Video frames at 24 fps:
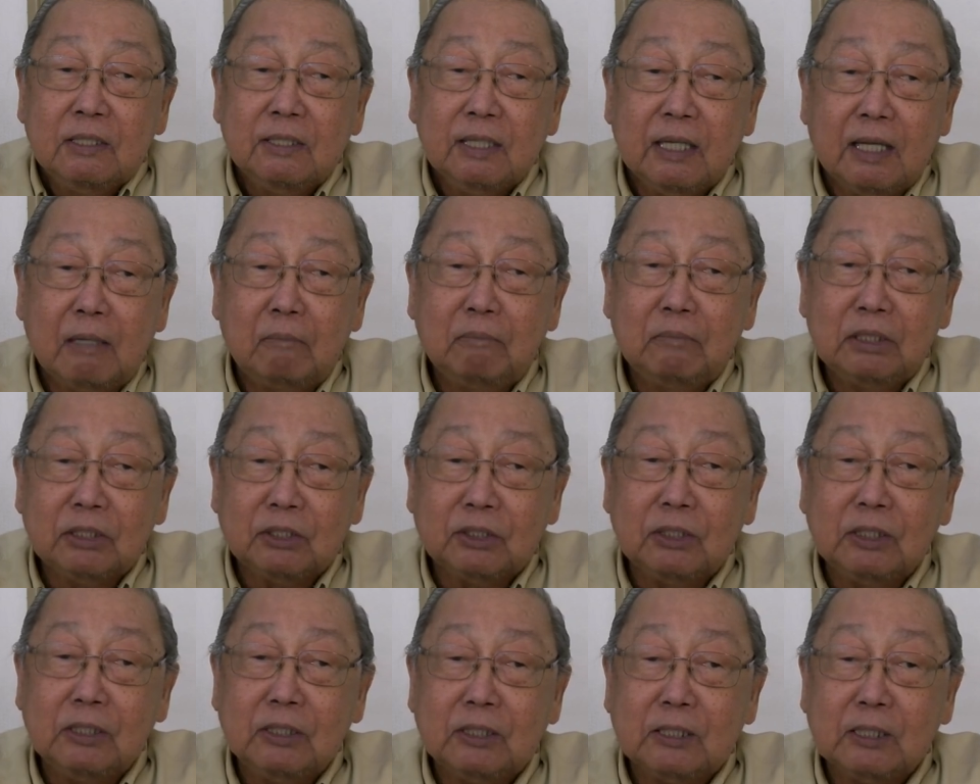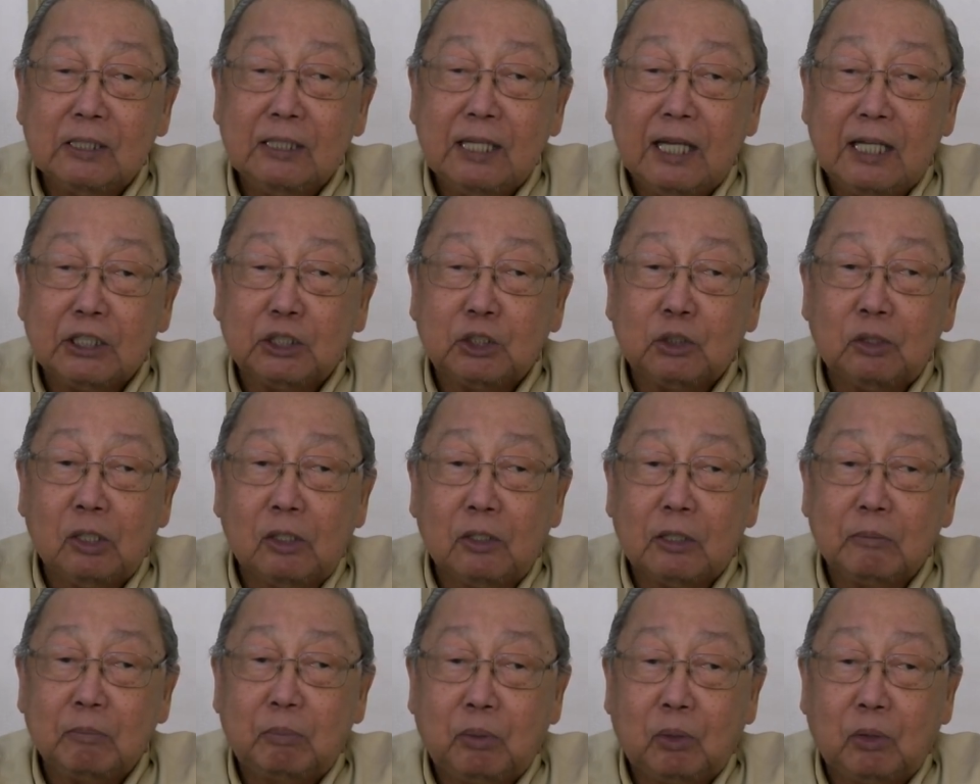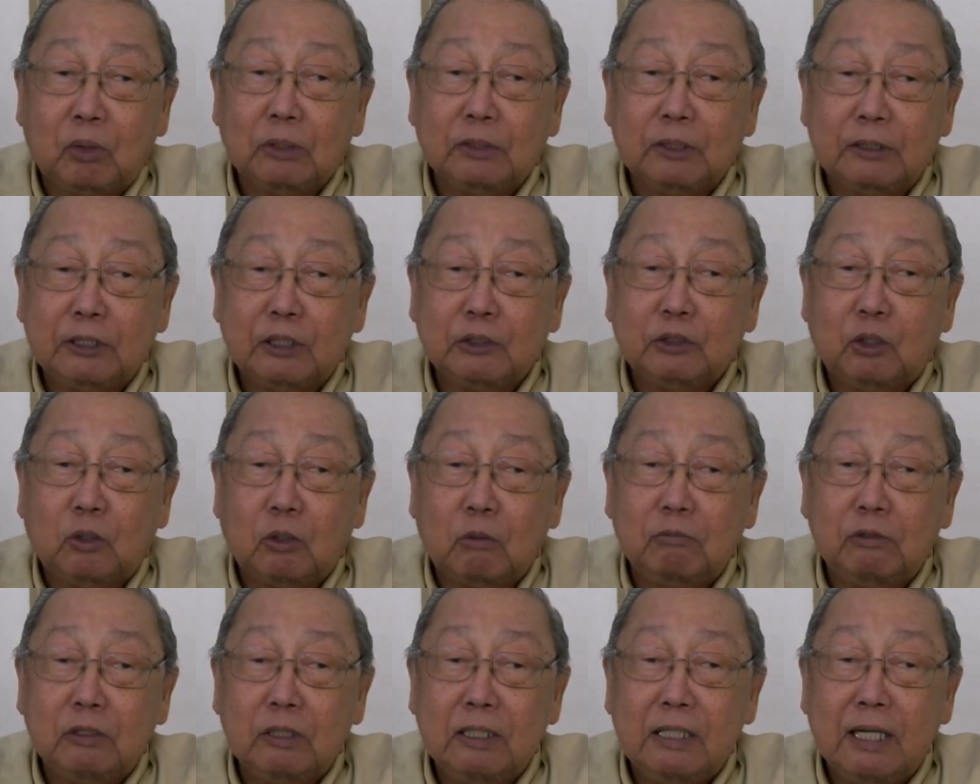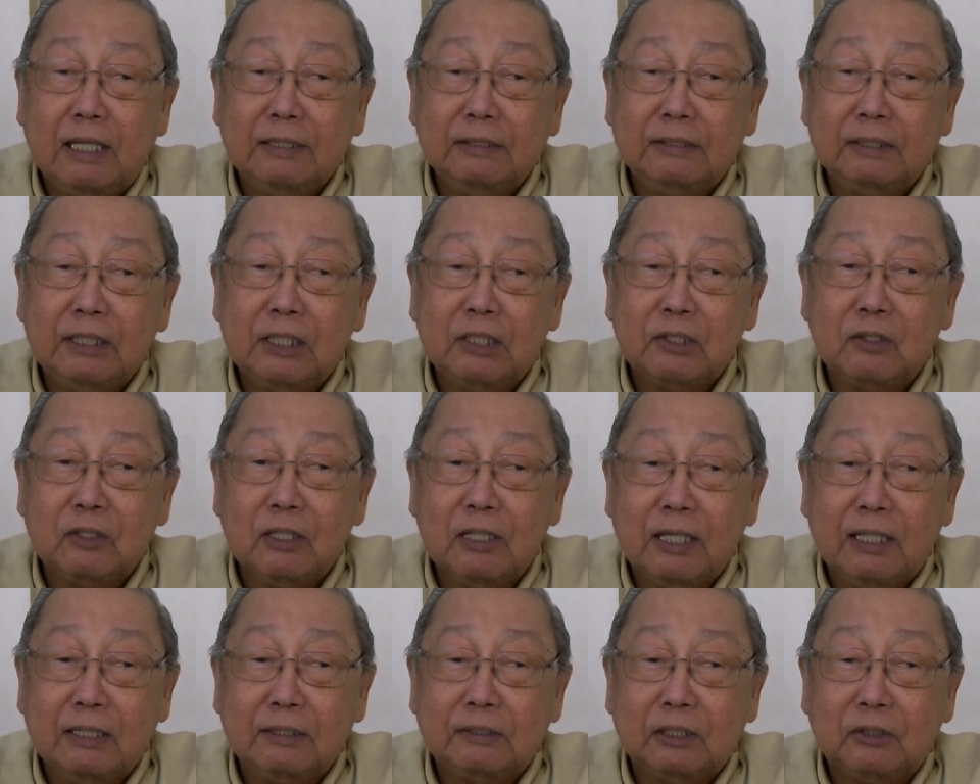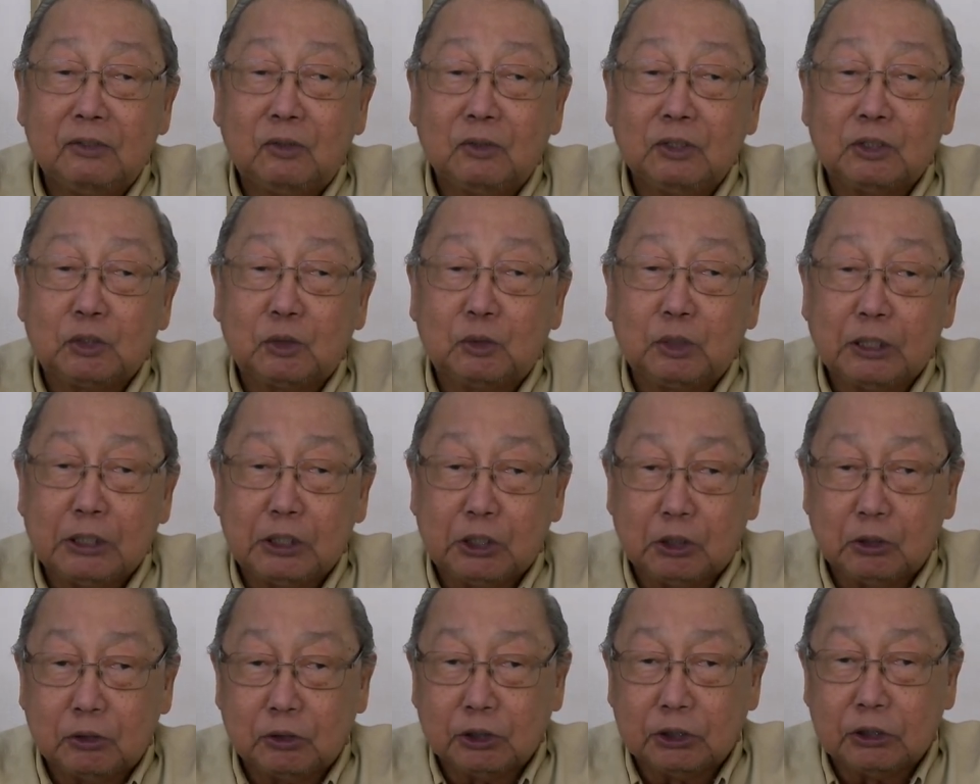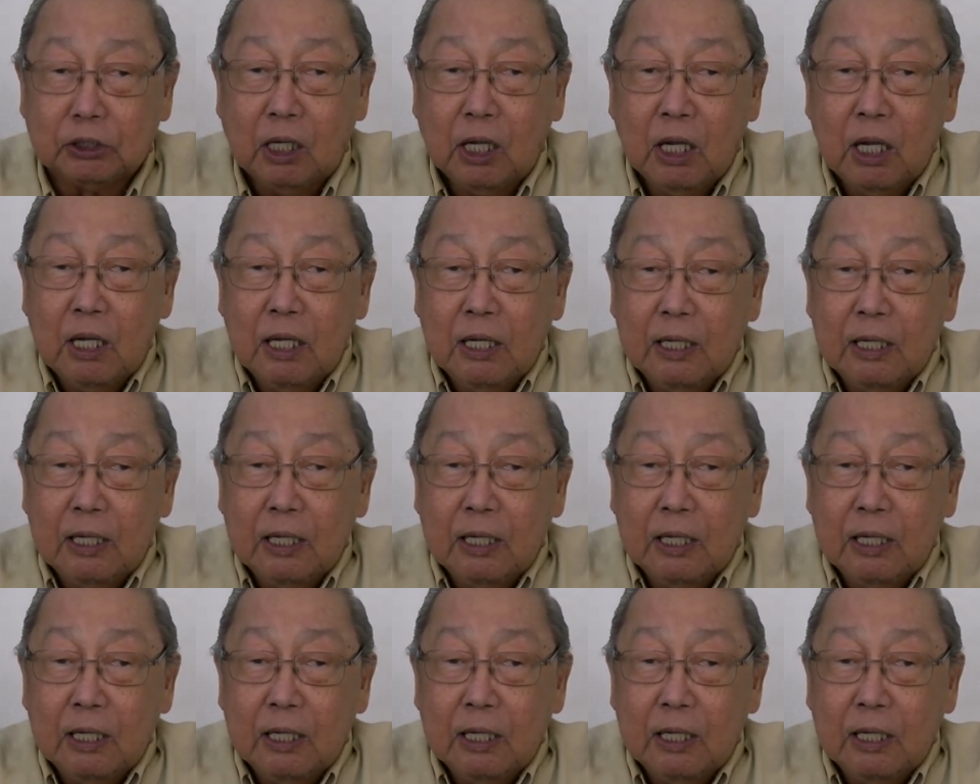the Amnesty International reported that COVID-19-related restrictions